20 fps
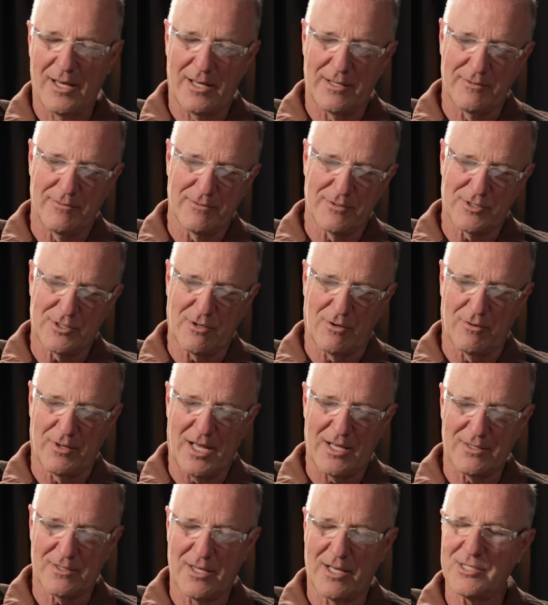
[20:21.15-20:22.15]
And so
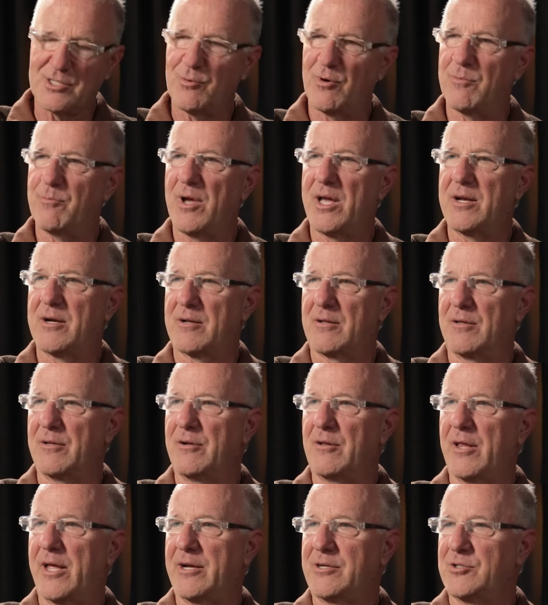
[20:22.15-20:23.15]
that's what made it a
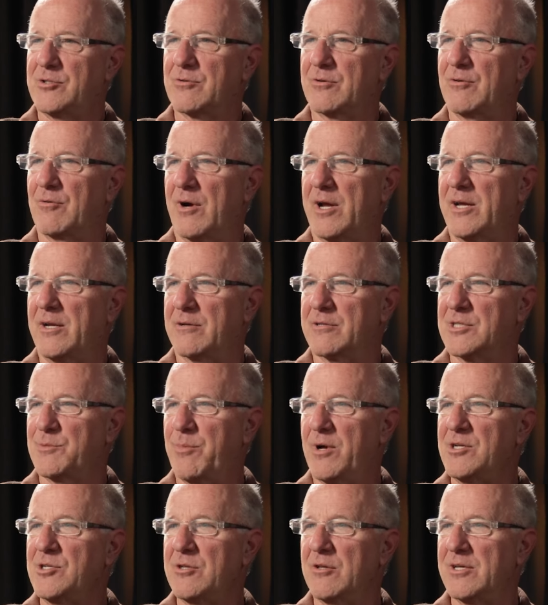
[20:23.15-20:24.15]
little extra great,
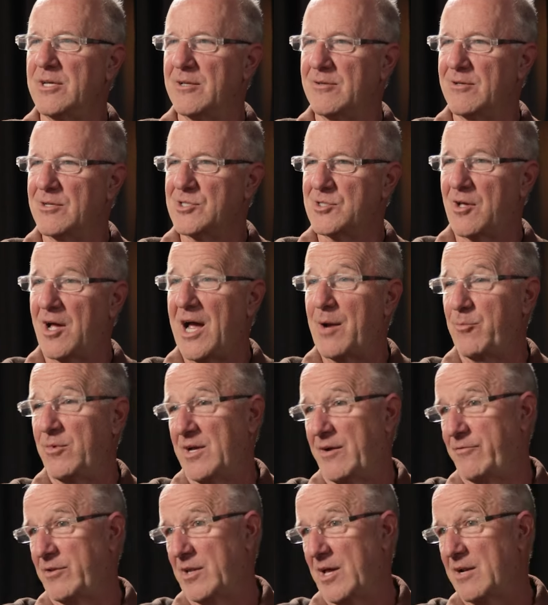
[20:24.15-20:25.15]
especially in this time
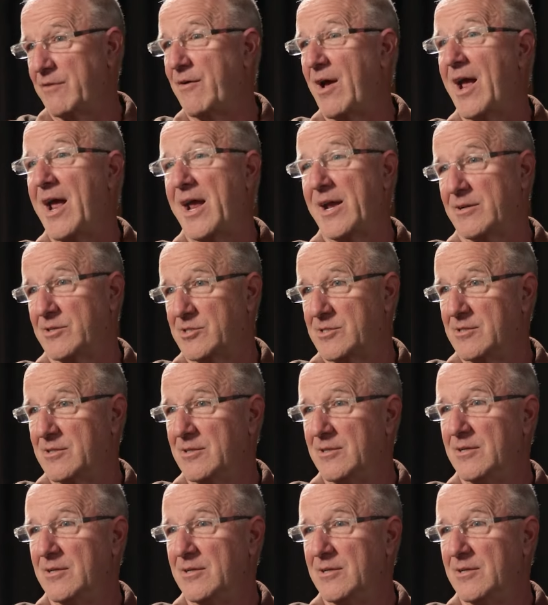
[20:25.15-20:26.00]
we have a lot of angst.